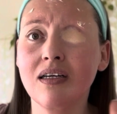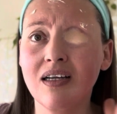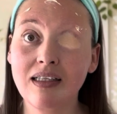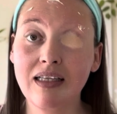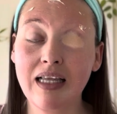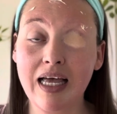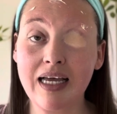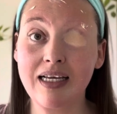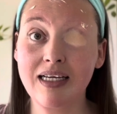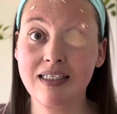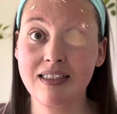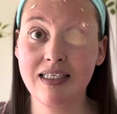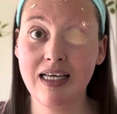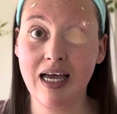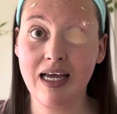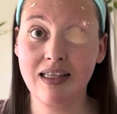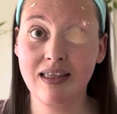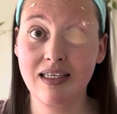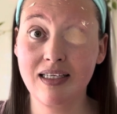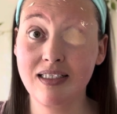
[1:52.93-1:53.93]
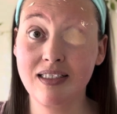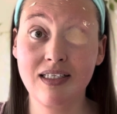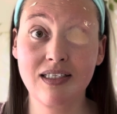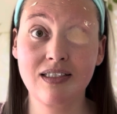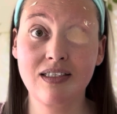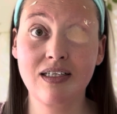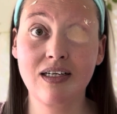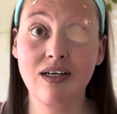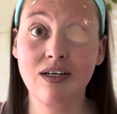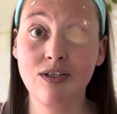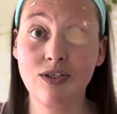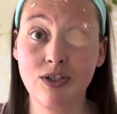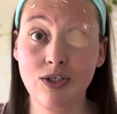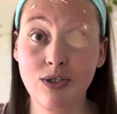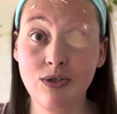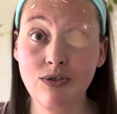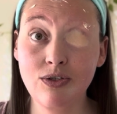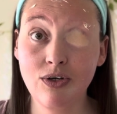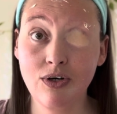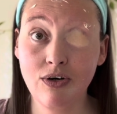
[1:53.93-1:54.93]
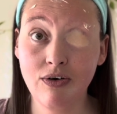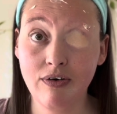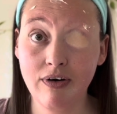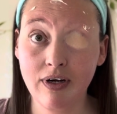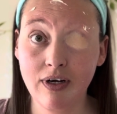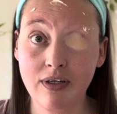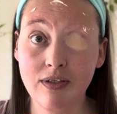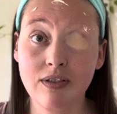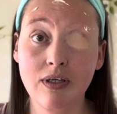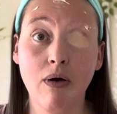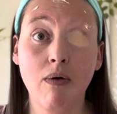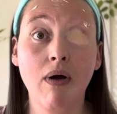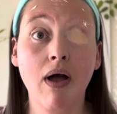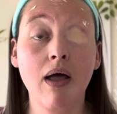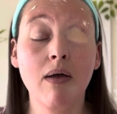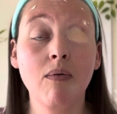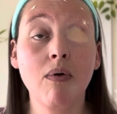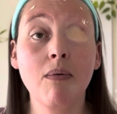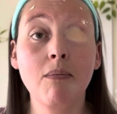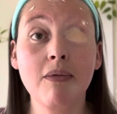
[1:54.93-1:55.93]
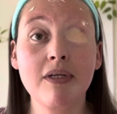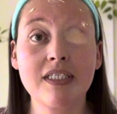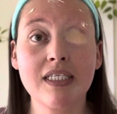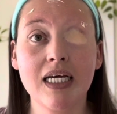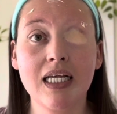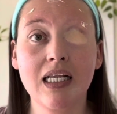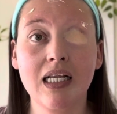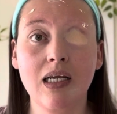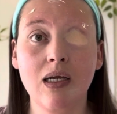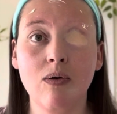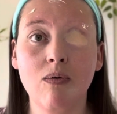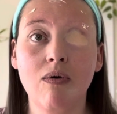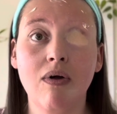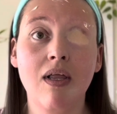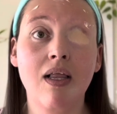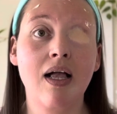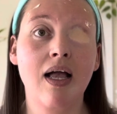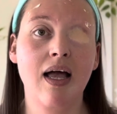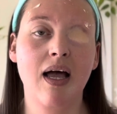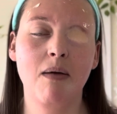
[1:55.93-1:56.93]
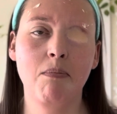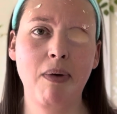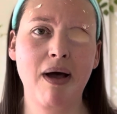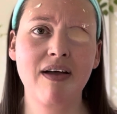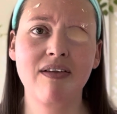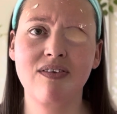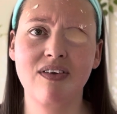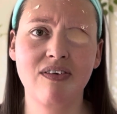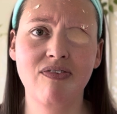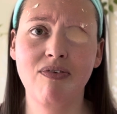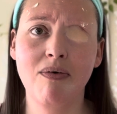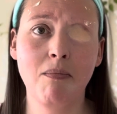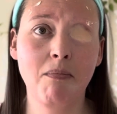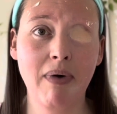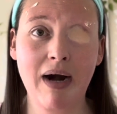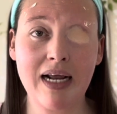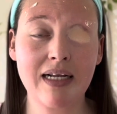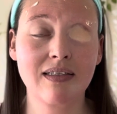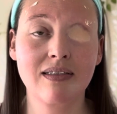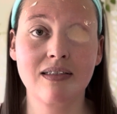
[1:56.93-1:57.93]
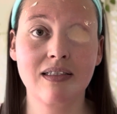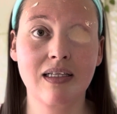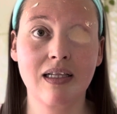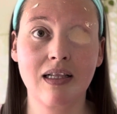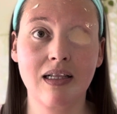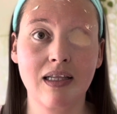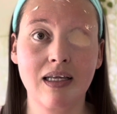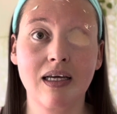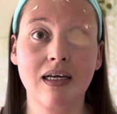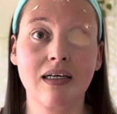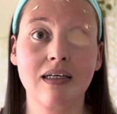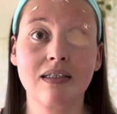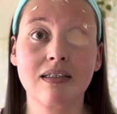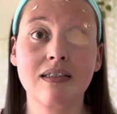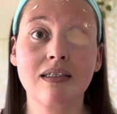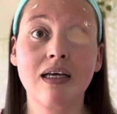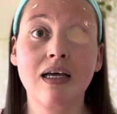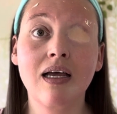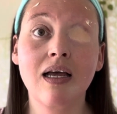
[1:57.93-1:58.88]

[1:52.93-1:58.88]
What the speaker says: Like I said, this isn't a tutorial, so I won't be telling you about different brands and things.